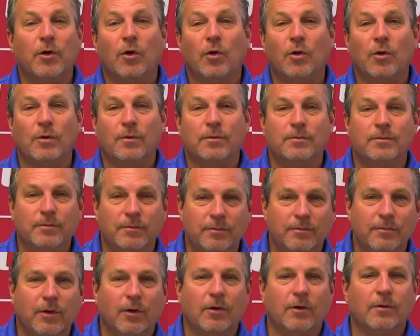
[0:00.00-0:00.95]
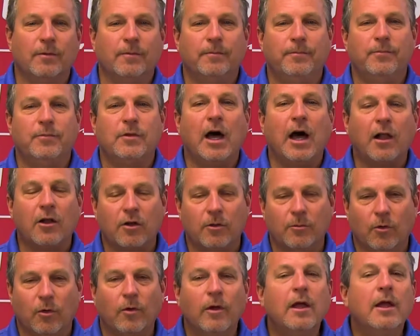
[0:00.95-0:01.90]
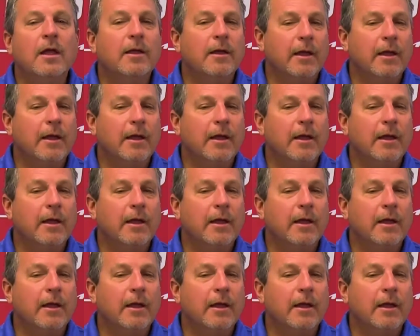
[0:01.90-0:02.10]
or, or tolerable.